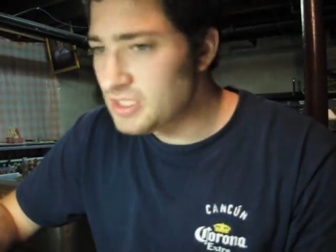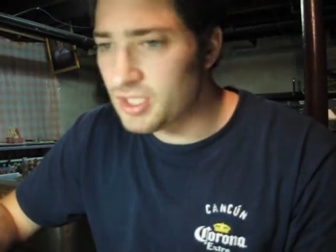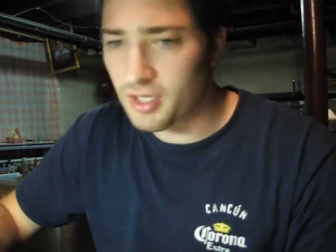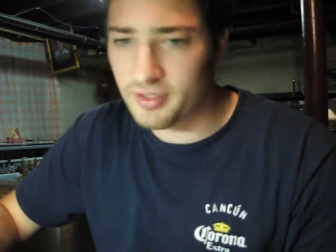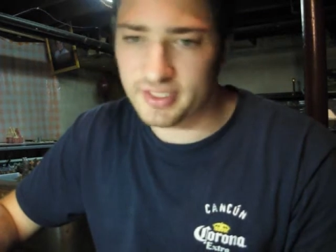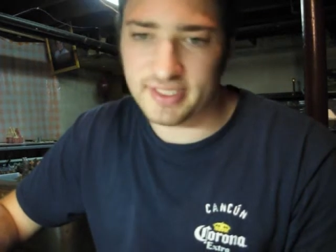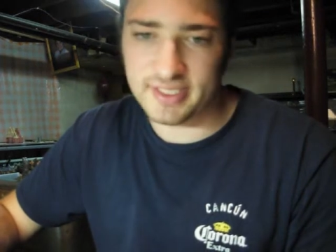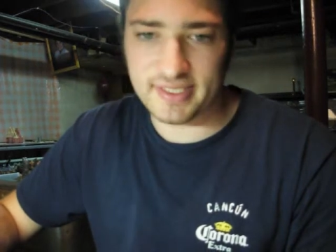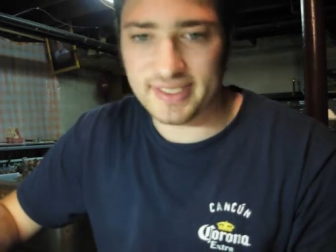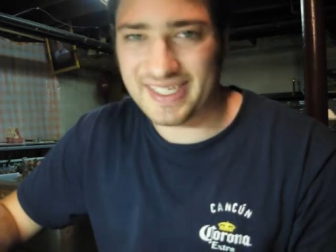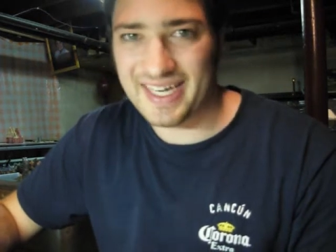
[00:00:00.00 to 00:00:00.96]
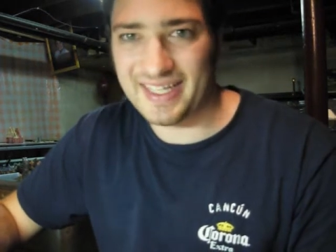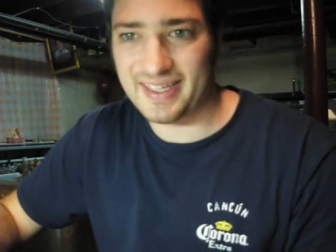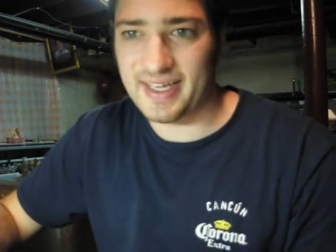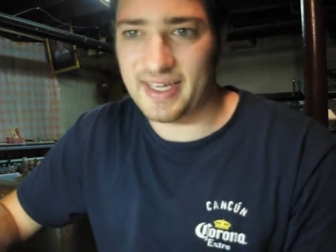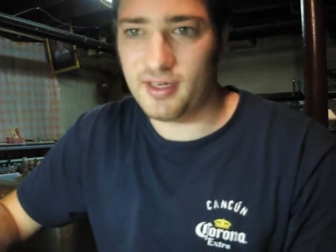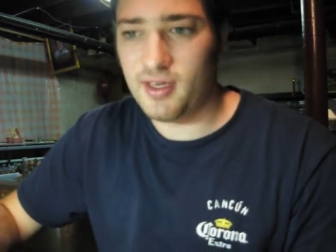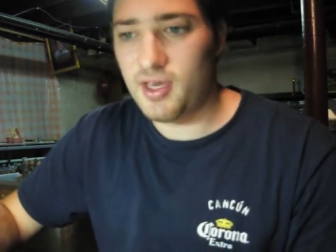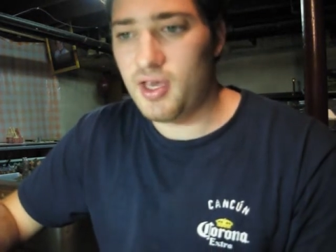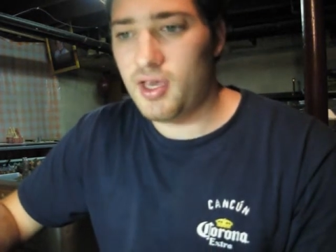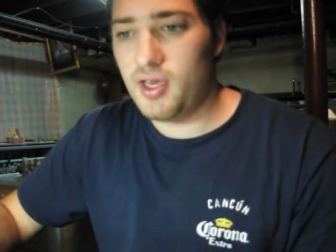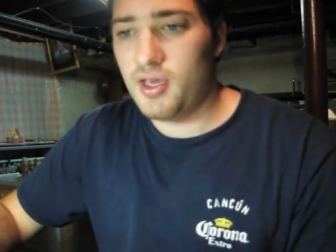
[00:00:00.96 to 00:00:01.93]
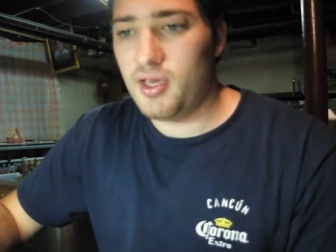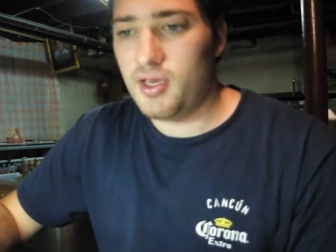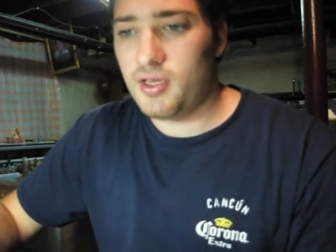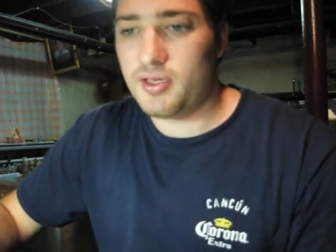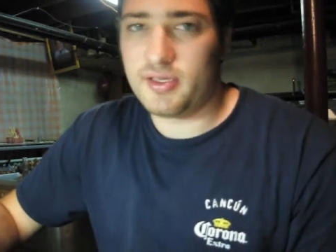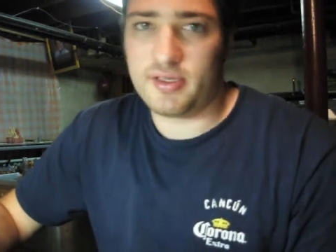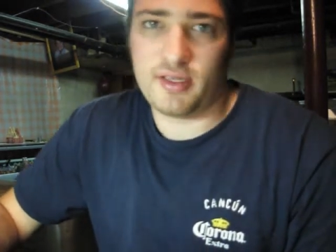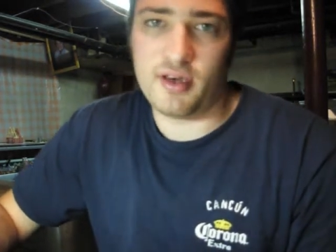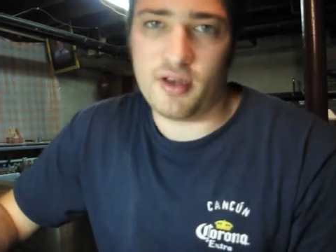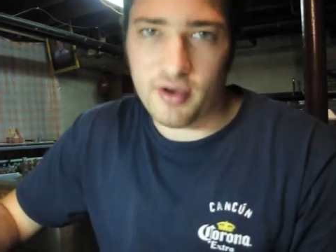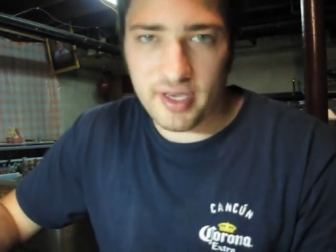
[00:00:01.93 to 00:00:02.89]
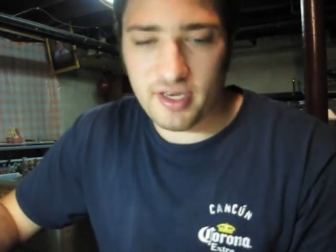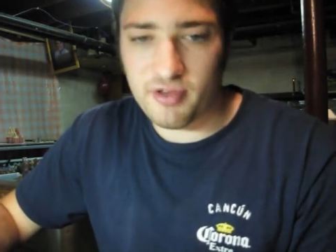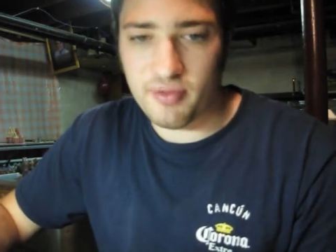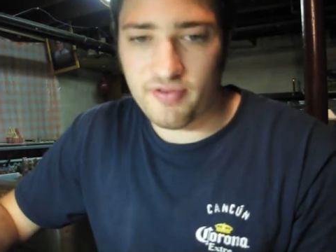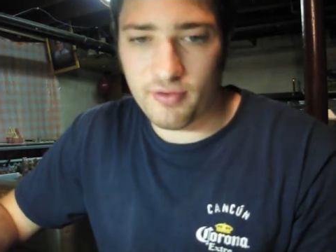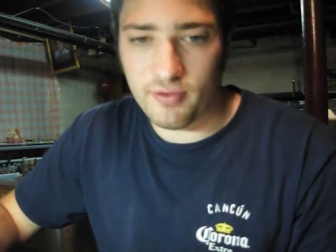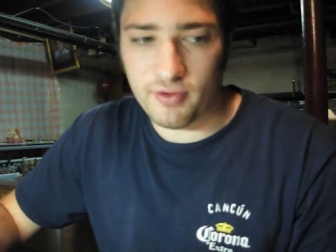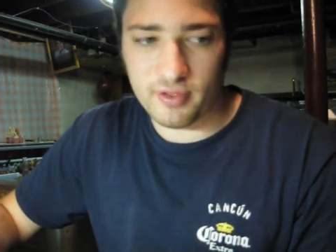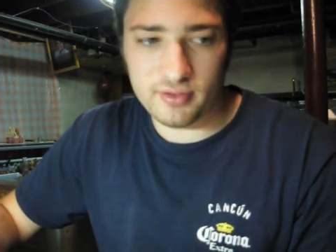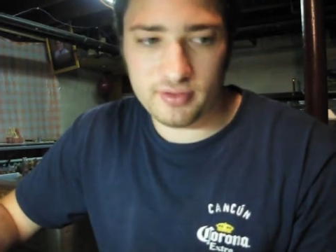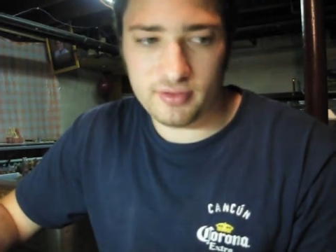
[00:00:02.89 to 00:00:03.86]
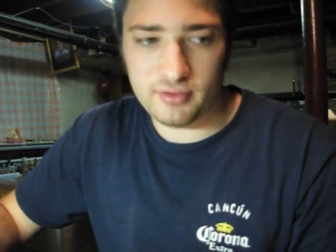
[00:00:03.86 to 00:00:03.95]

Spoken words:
It's kind of like that. Just hit you before